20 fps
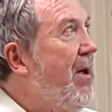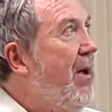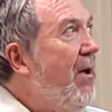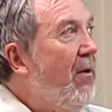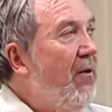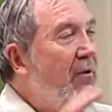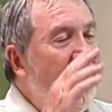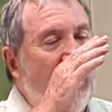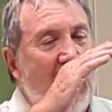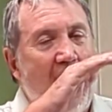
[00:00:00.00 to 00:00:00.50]

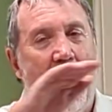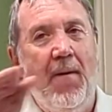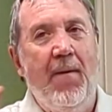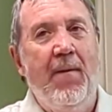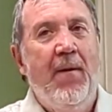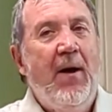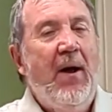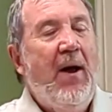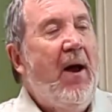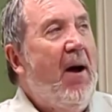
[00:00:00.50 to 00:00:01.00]

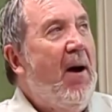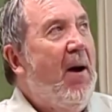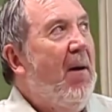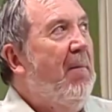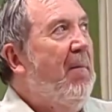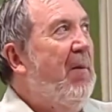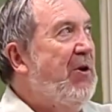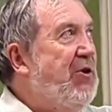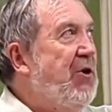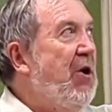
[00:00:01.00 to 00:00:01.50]
So
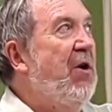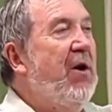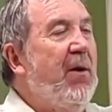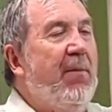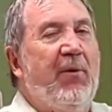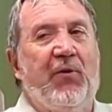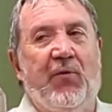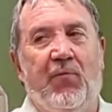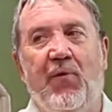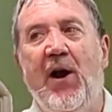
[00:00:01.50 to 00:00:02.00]
Majunga was
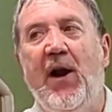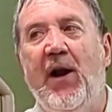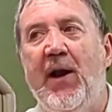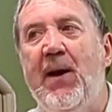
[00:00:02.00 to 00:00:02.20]
really